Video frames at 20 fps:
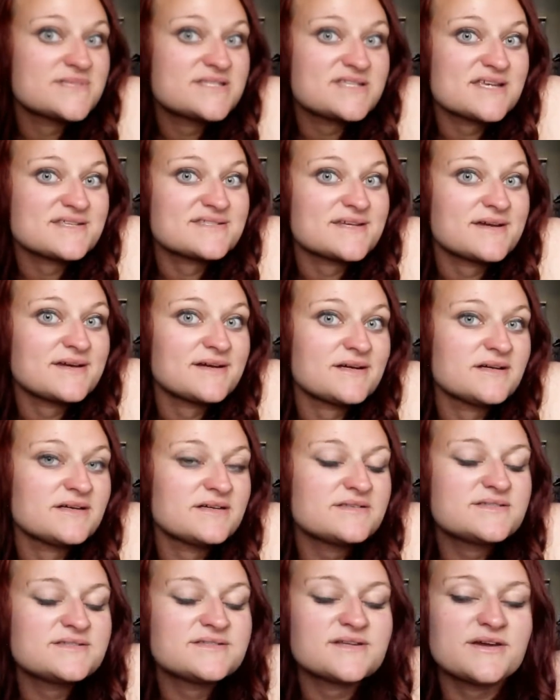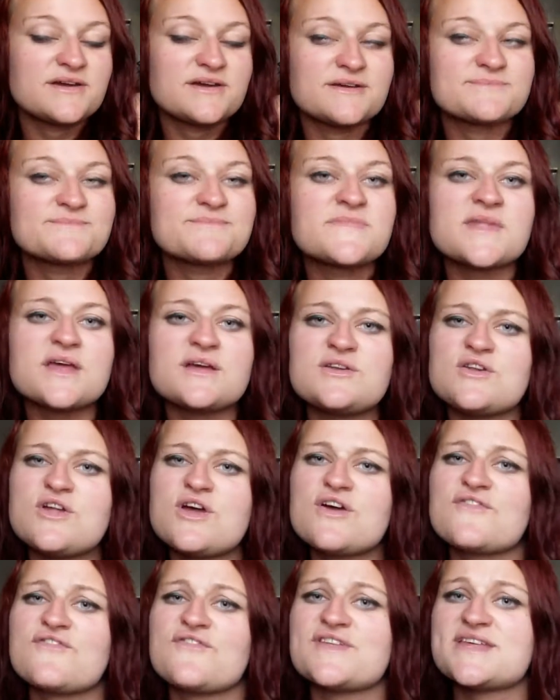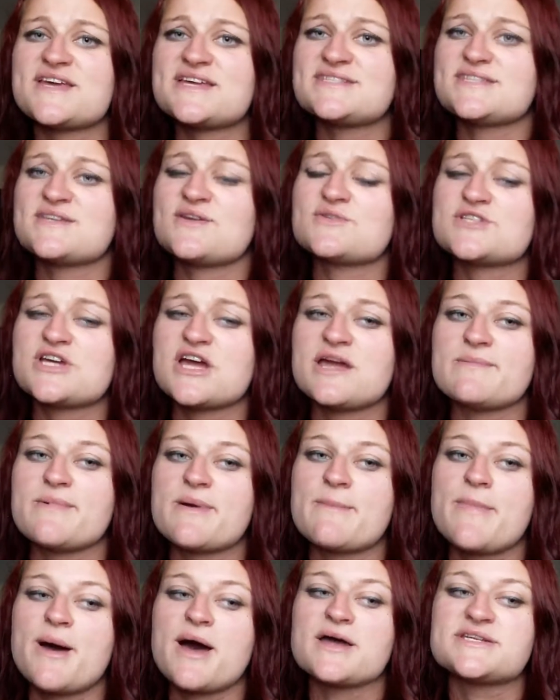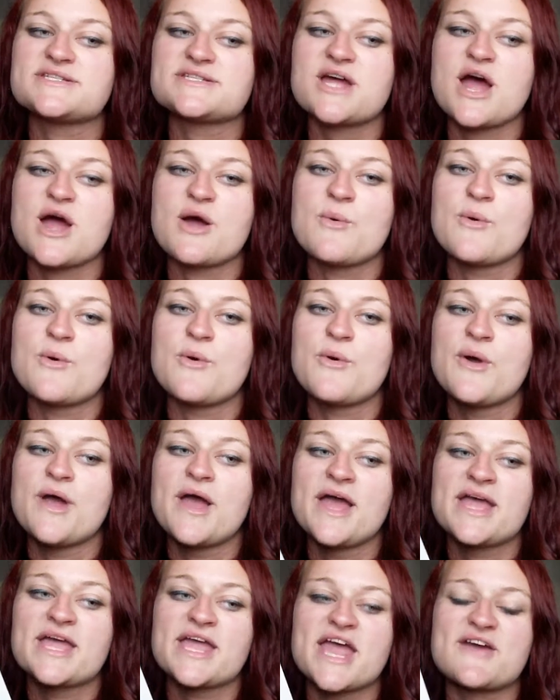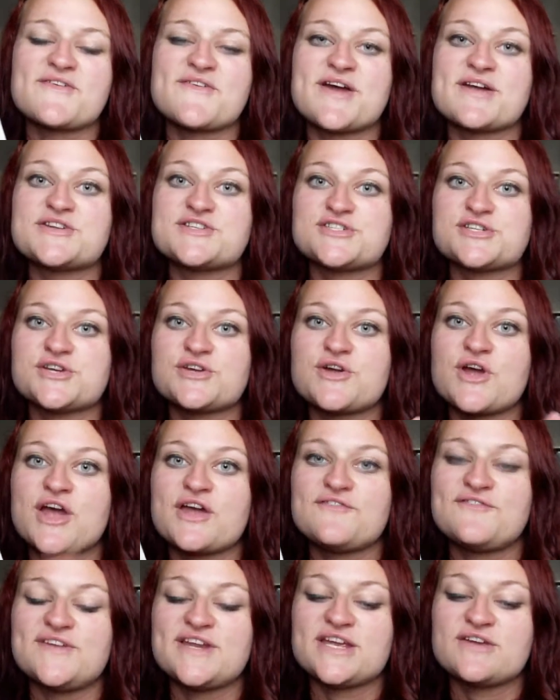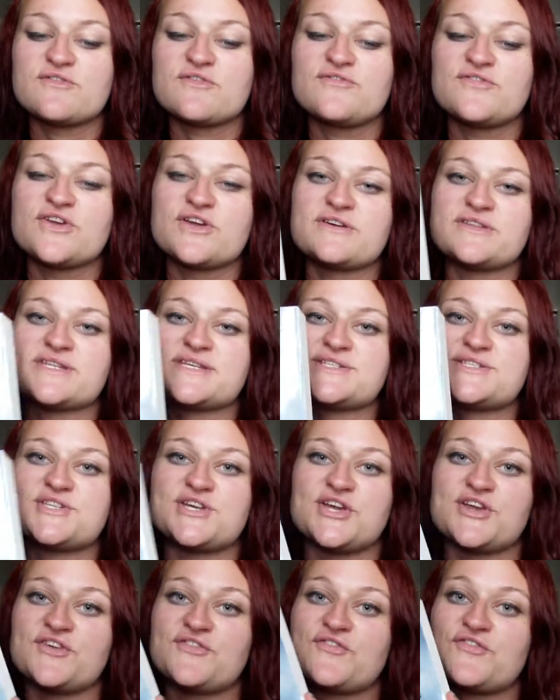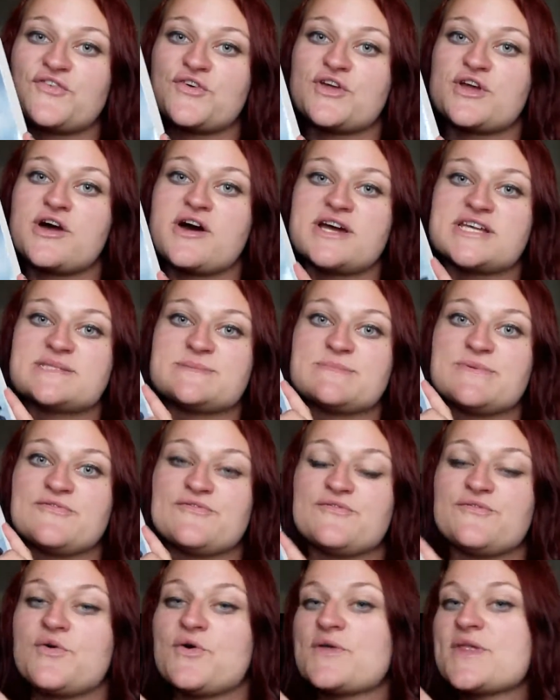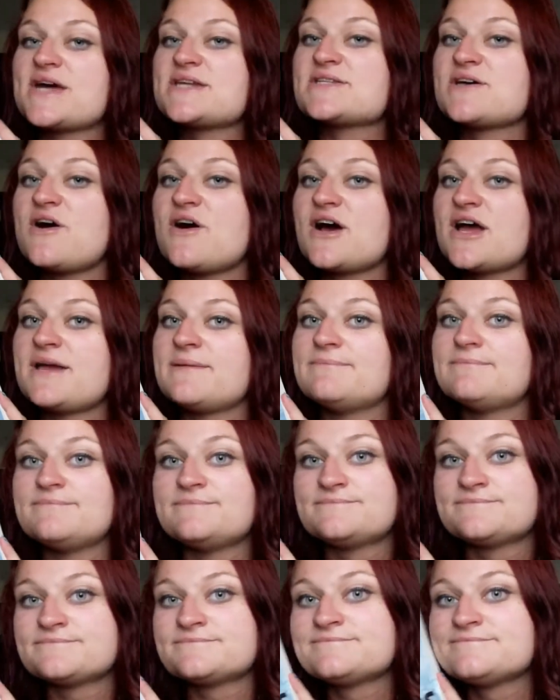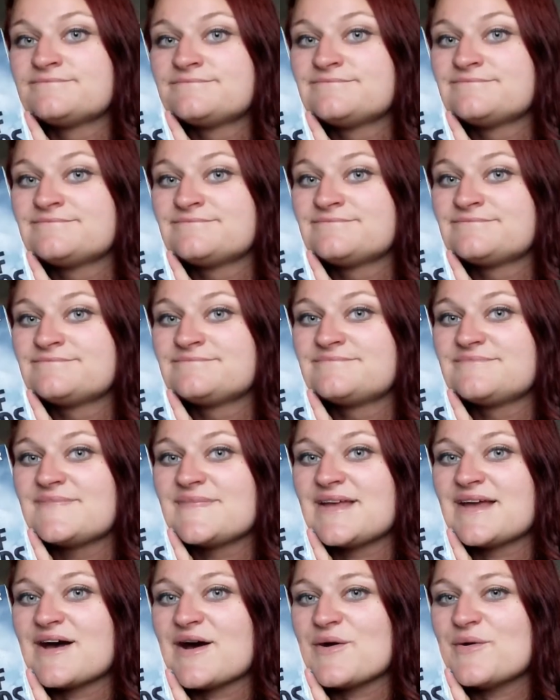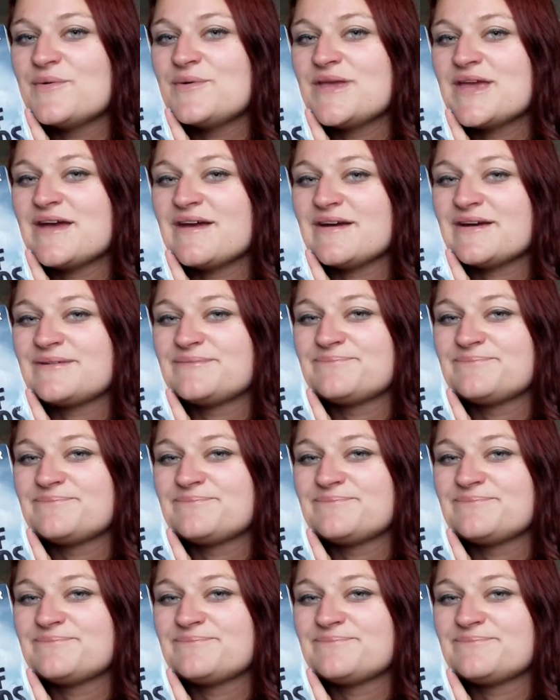says here. So look for this in October, but I will get around to hopefully reviewing this soon for you guys before that time. Oh yeah.